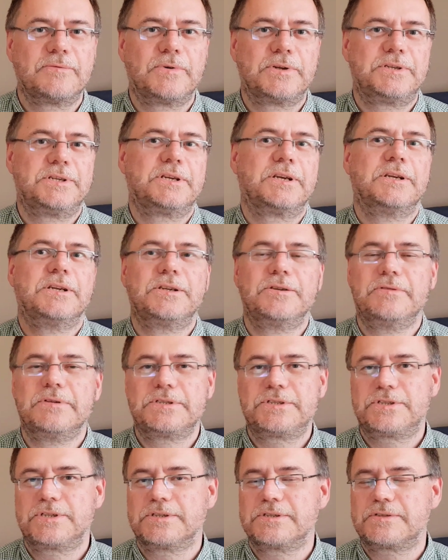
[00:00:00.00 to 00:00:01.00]
what you can do
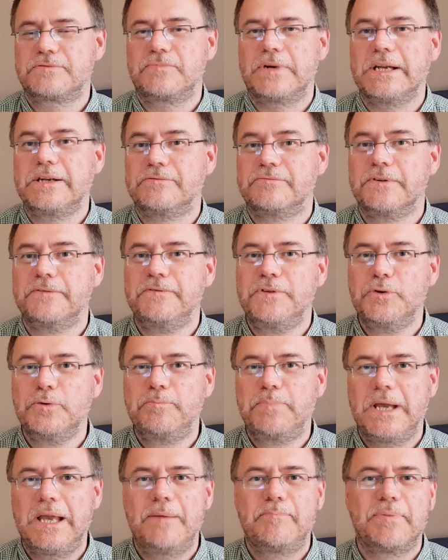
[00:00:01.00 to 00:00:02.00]
is just write a review
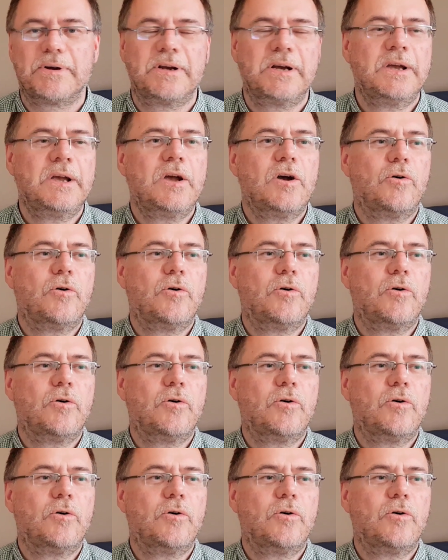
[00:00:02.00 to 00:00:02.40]
paper,